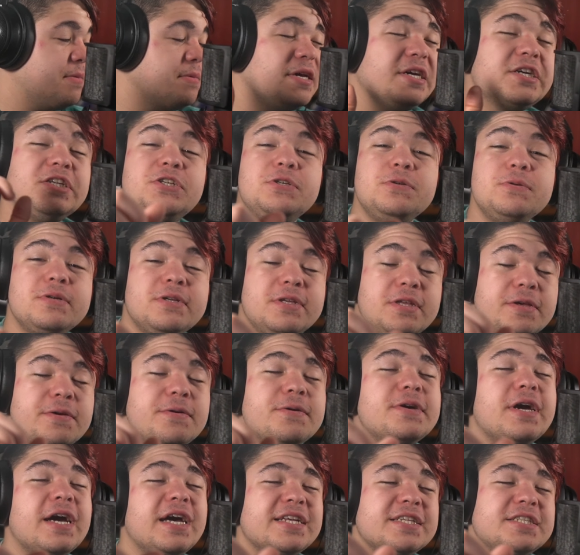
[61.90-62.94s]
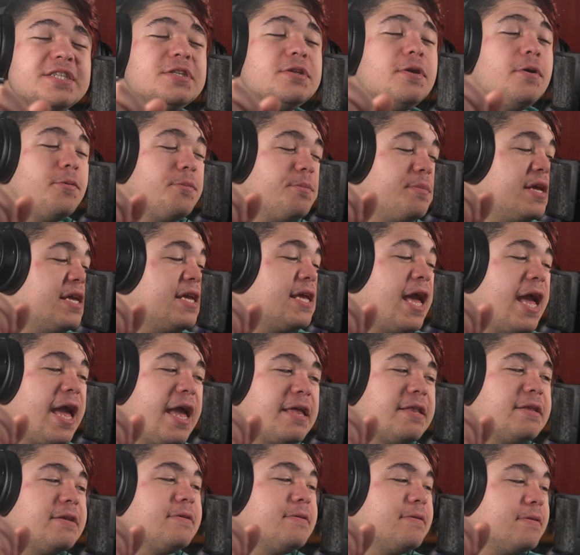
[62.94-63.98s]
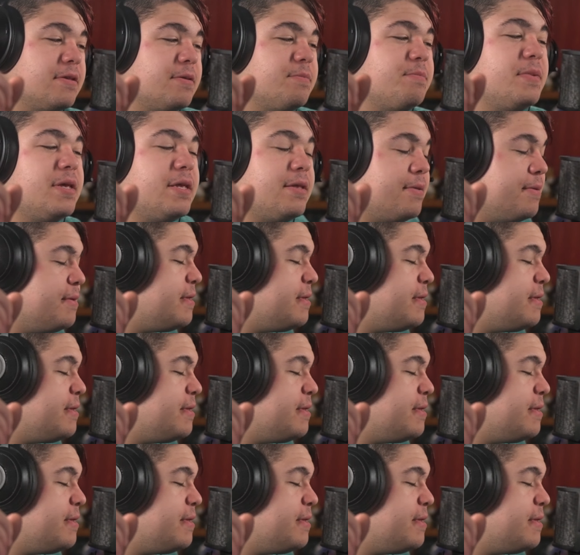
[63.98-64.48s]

Cause you you guys know Meat Canyon. Meat